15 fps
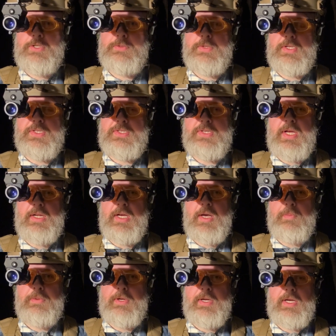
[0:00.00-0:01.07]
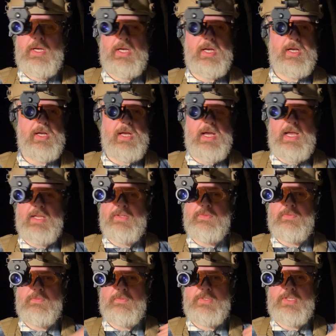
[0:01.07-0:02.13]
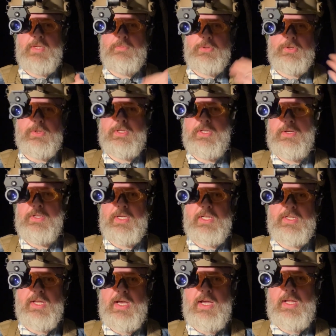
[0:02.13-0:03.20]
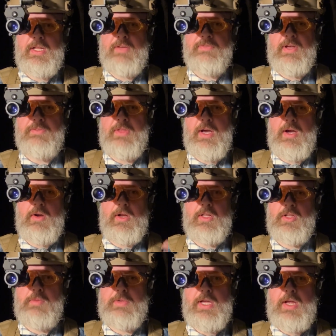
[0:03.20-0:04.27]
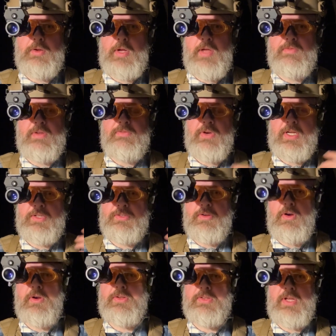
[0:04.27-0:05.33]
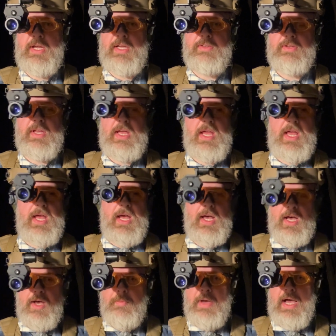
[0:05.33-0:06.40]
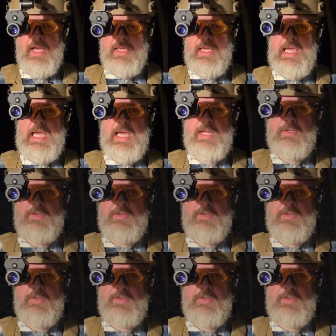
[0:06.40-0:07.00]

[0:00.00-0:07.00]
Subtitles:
with this setup. I can see pretty clearly at night. If I have the IR illuminator, even a very dark night, I can